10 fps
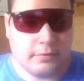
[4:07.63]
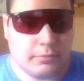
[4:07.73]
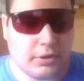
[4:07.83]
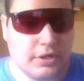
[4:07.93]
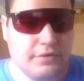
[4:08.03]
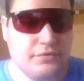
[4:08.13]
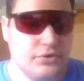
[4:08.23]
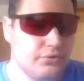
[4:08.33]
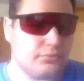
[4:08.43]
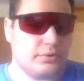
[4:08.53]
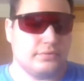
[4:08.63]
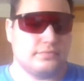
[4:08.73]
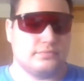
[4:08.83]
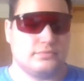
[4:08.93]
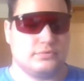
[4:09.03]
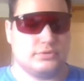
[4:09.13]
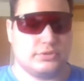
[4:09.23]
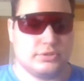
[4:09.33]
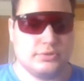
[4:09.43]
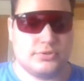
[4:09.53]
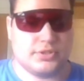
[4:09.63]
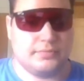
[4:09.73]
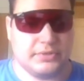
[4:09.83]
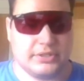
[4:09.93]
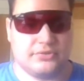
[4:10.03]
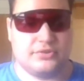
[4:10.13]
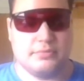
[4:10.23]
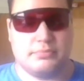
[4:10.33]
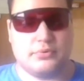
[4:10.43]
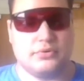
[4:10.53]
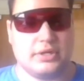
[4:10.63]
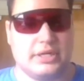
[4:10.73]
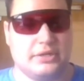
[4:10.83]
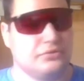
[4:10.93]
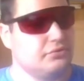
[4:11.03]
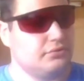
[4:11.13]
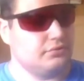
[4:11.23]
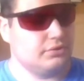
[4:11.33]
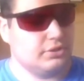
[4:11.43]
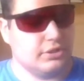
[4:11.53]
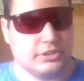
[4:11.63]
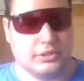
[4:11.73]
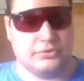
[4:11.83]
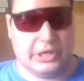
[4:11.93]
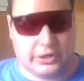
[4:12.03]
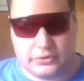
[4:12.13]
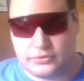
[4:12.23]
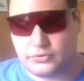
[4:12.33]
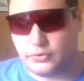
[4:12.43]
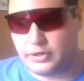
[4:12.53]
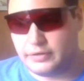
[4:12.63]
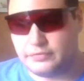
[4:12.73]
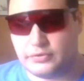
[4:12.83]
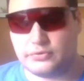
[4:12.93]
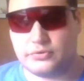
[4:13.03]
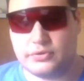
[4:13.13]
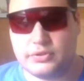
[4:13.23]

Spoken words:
But if you just want to use something as simple as, dollar store headphones,